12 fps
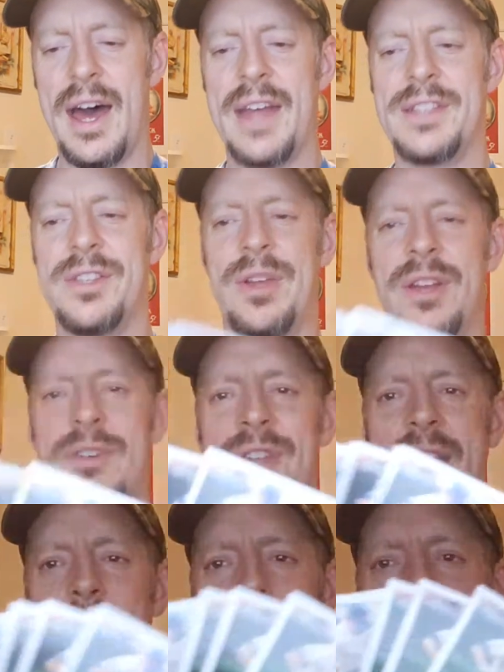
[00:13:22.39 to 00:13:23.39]
So here's
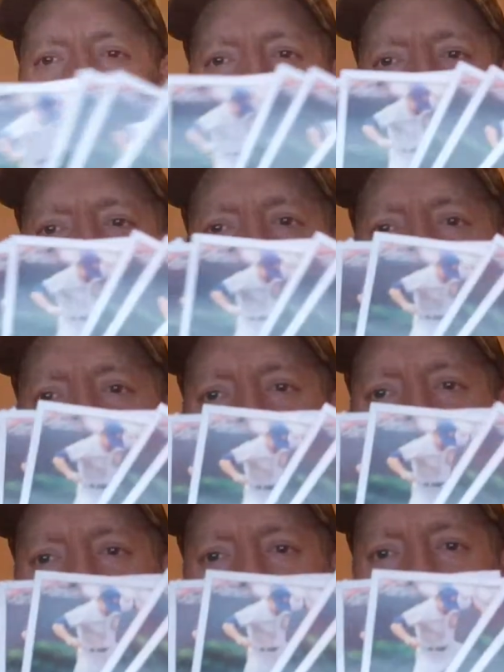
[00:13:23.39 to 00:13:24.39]
like a bunch of Ryan
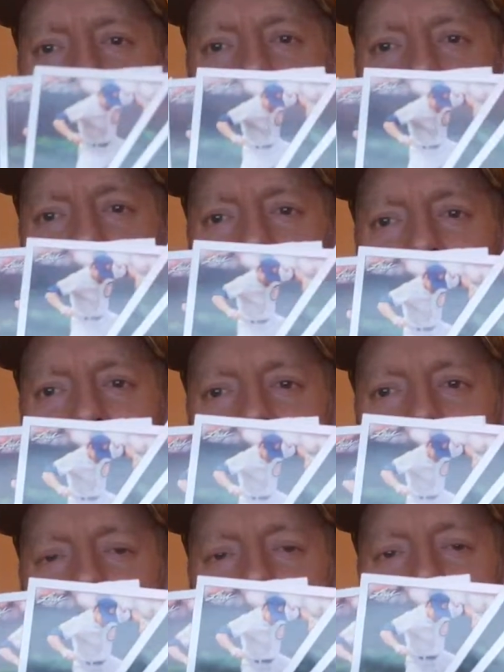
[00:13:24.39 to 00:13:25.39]
Sandberg.
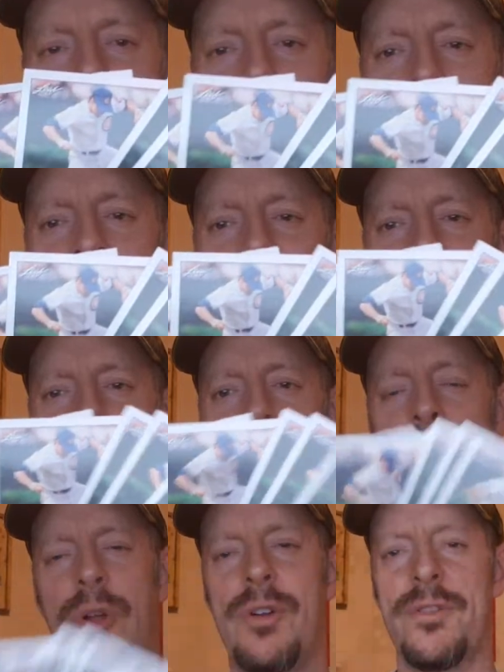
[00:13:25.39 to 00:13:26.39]
Like, what is a
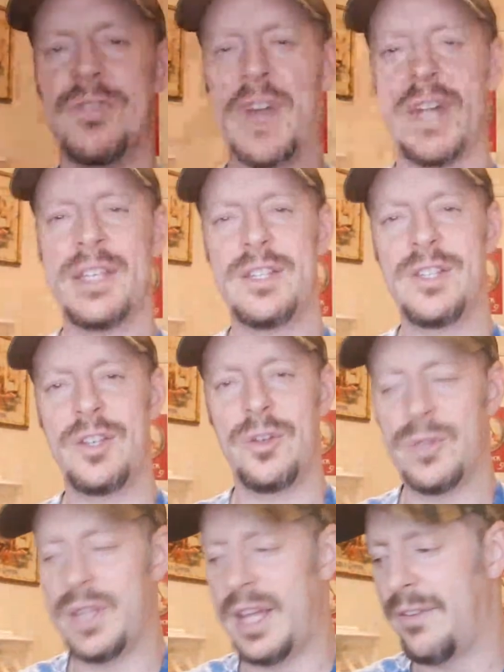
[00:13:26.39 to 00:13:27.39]
boatload of 92
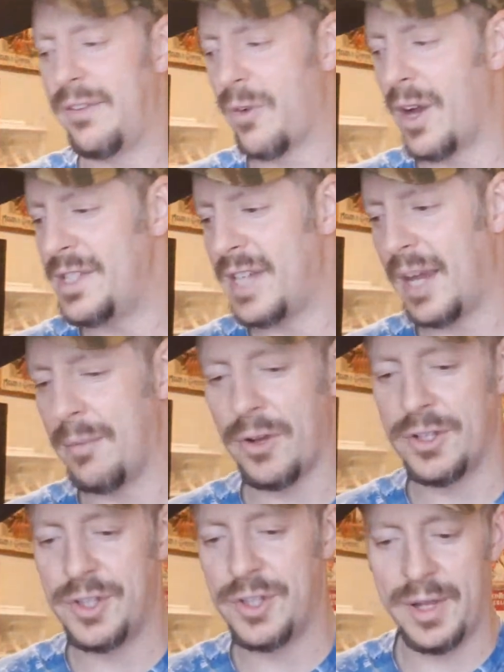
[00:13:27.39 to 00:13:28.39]
Leaf Ryan
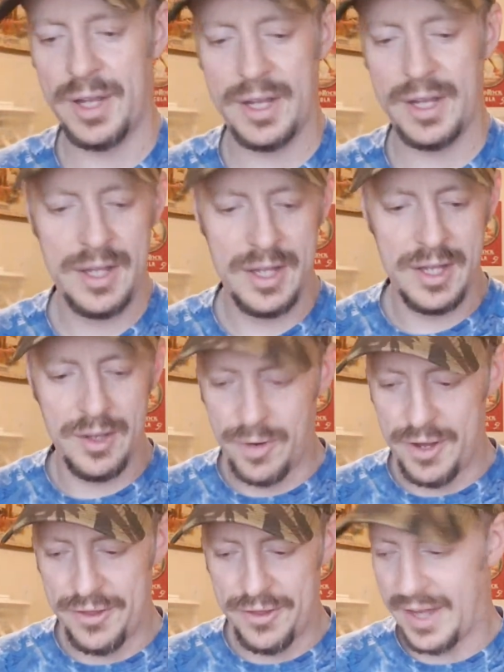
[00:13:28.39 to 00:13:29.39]
Sandberg doing
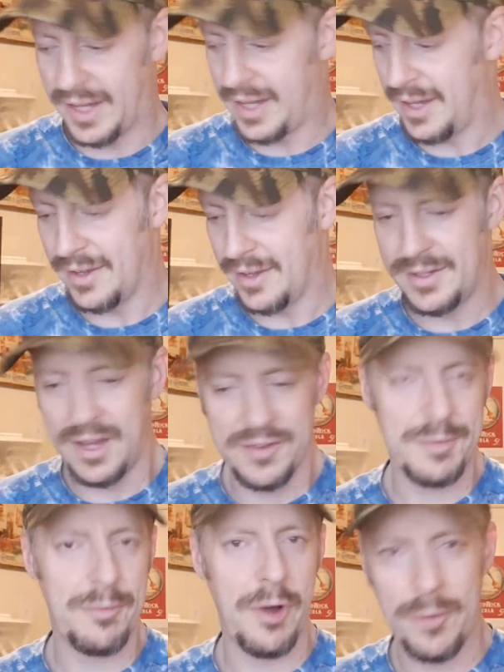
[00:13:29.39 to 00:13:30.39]
with like
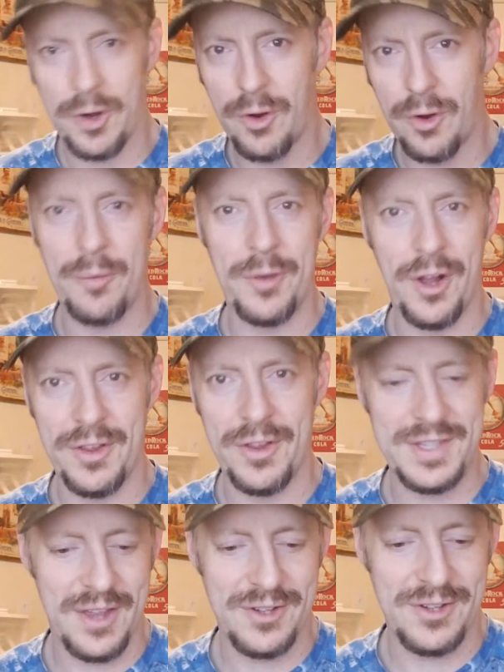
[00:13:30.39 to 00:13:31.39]
some Bowman Chrome and all these
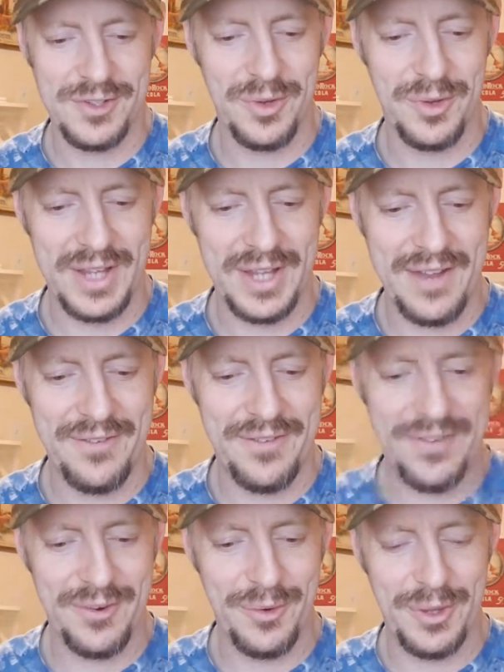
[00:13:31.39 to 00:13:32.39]
others? It's really kind
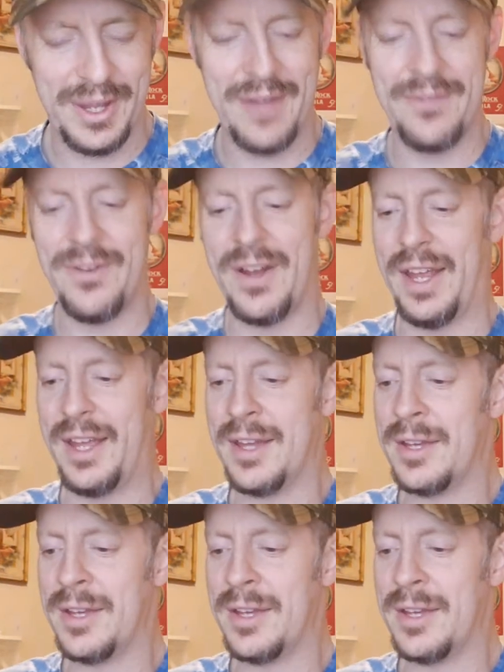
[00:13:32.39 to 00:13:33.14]
of funny.